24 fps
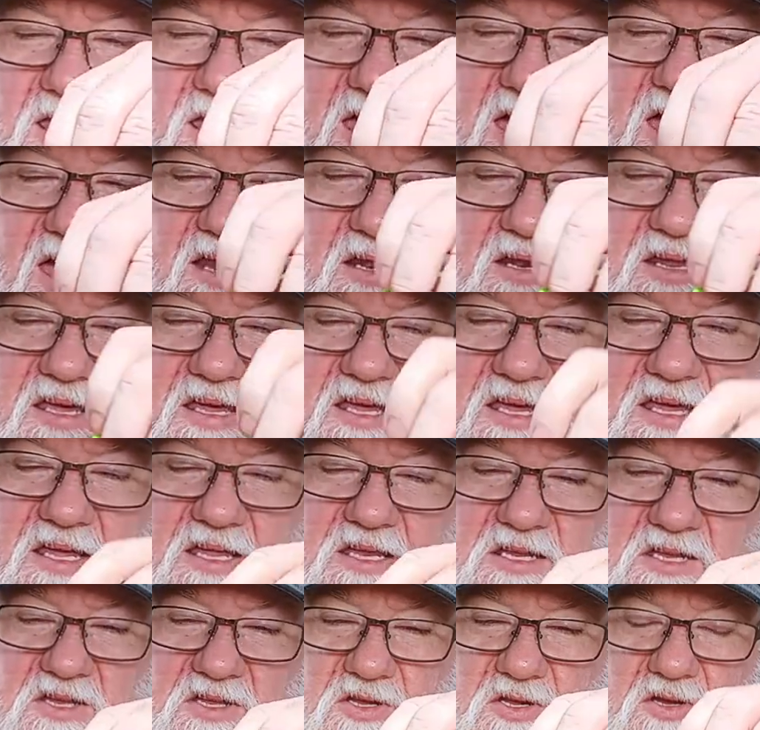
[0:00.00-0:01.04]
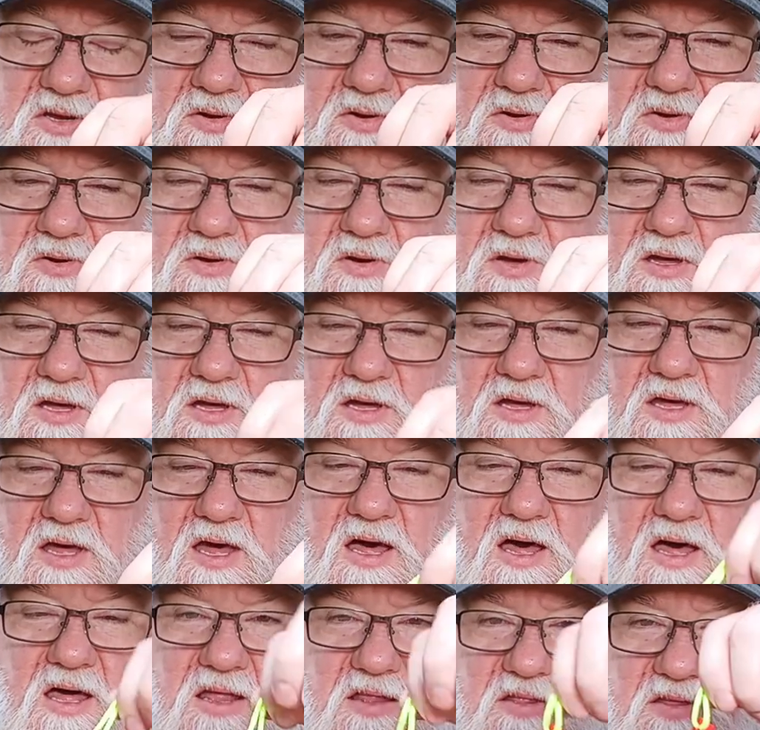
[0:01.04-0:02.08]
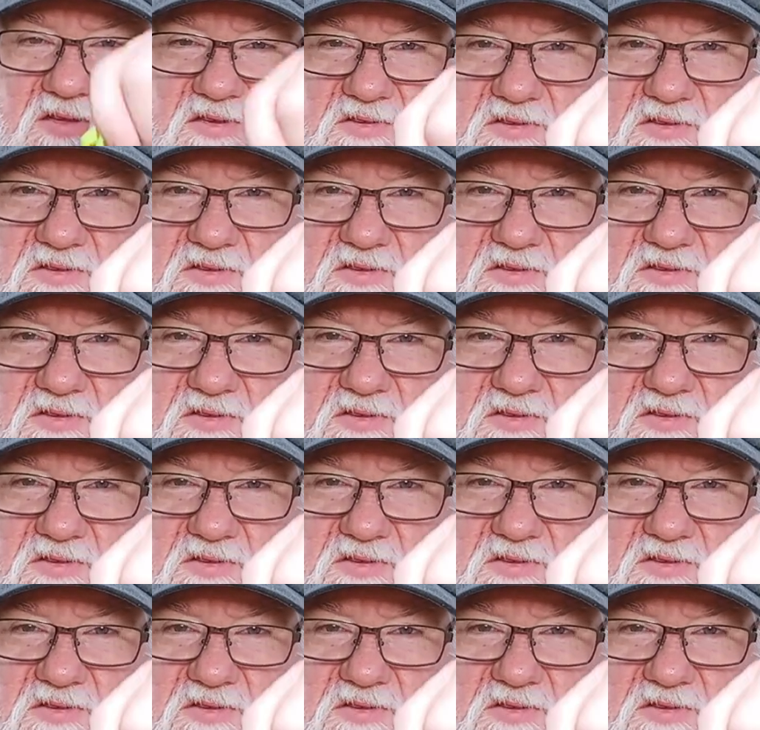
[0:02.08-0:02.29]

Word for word: and then you this